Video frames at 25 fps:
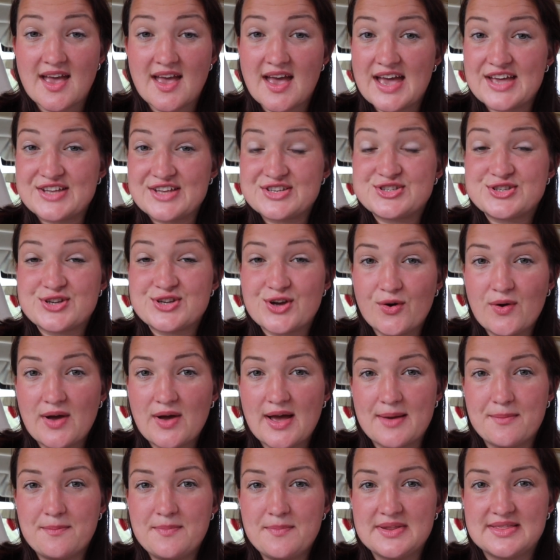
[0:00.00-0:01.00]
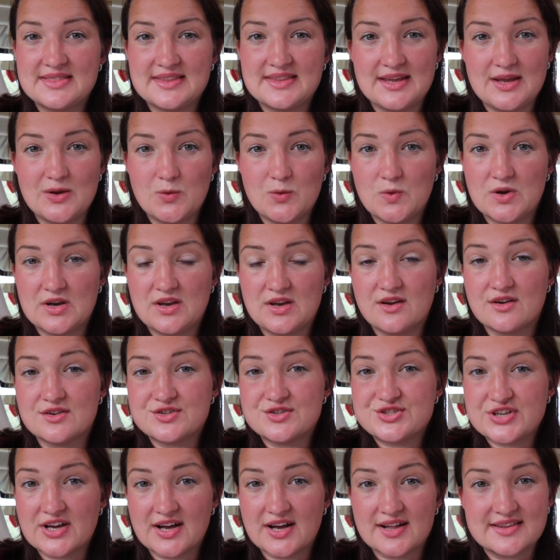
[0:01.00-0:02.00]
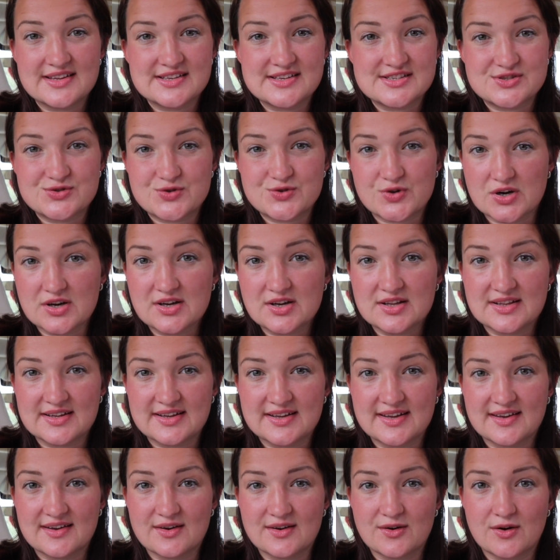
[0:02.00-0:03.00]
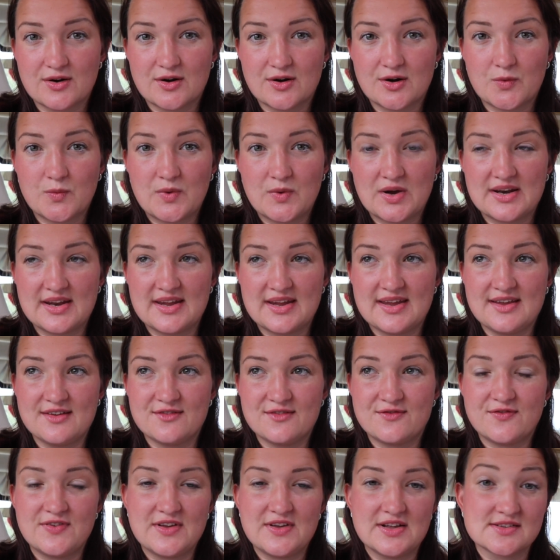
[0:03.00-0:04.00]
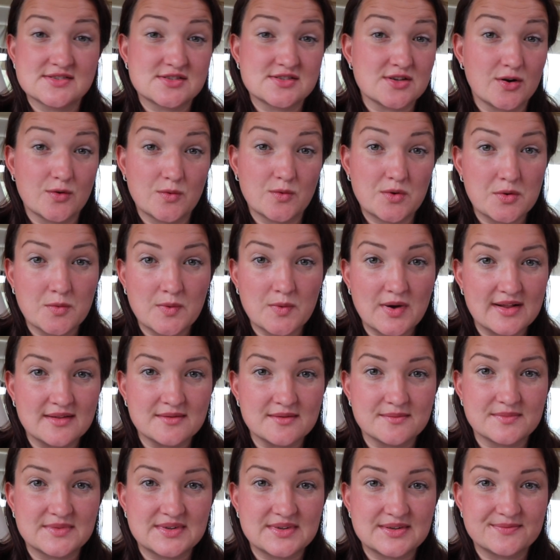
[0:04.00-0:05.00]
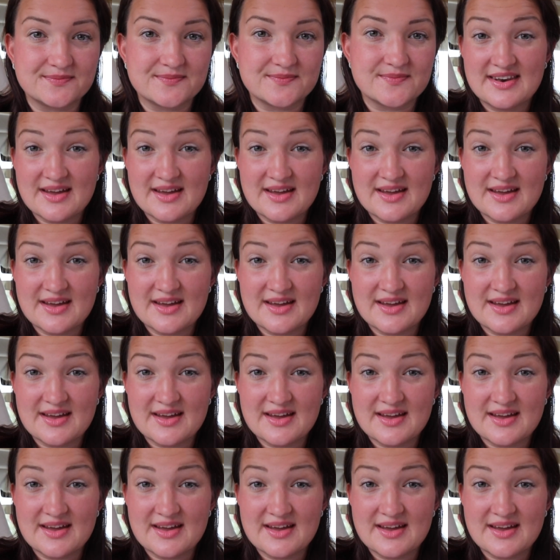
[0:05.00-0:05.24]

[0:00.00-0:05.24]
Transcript: And show empathy when your child is struggling or when he feels overwhelmed.